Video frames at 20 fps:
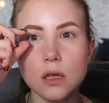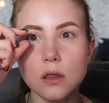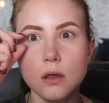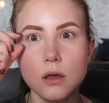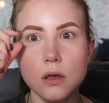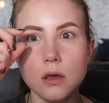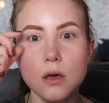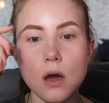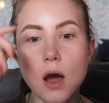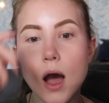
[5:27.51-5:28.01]

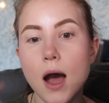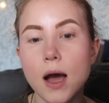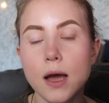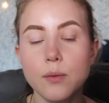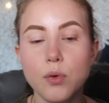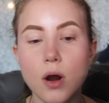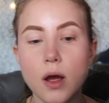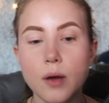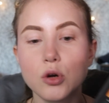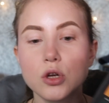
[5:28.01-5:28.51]
The eye
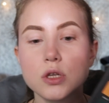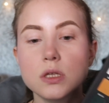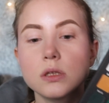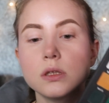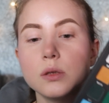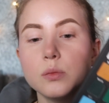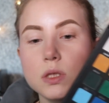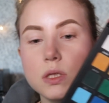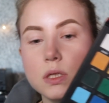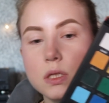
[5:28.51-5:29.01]
primer is a
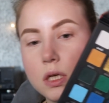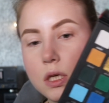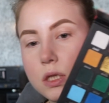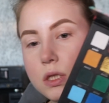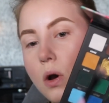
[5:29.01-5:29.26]
little bit sticky.